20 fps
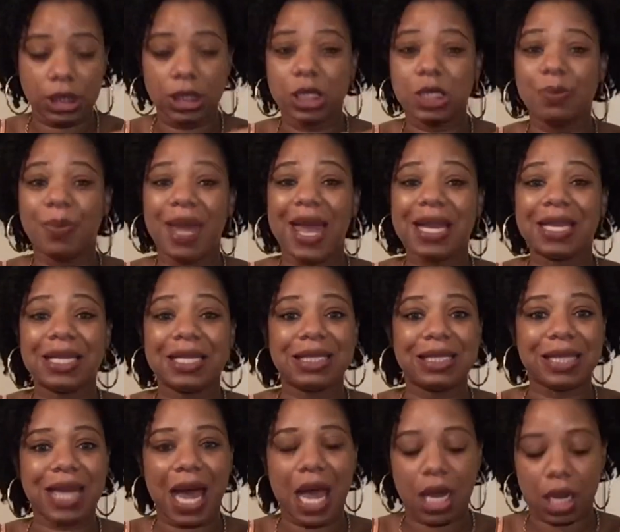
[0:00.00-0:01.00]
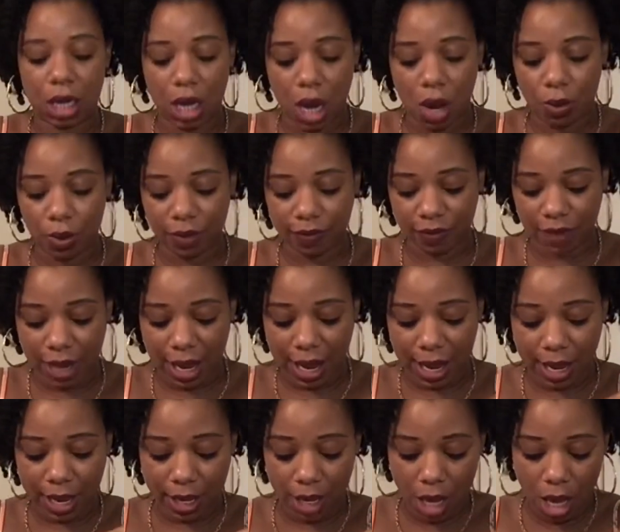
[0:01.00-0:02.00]
this bag does not come with
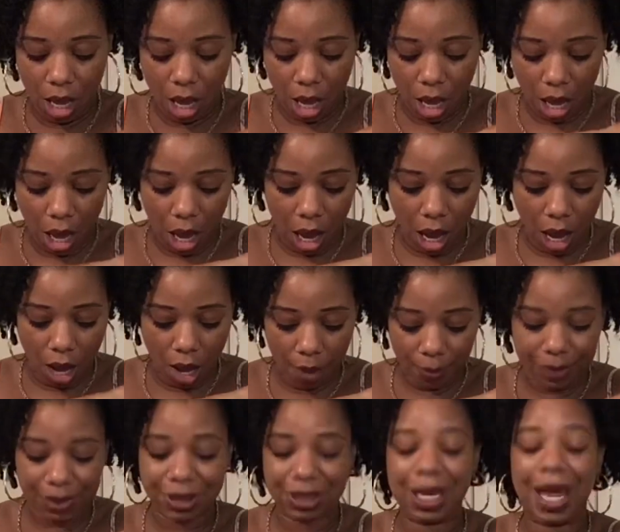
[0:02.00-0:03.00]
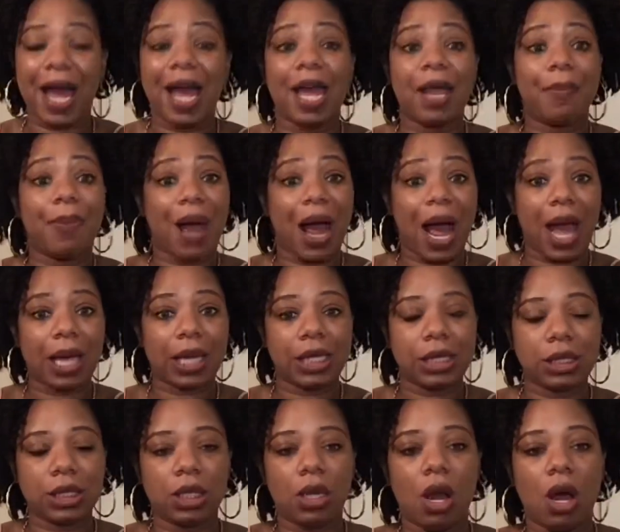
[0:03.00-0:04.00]
like lined
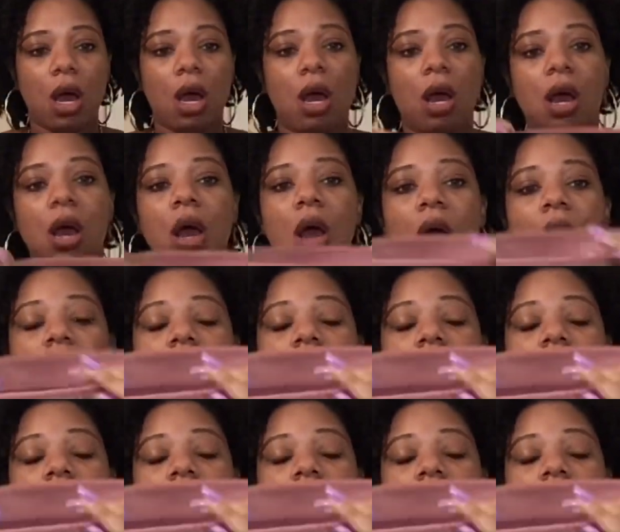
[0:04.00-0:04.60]
pockets at all.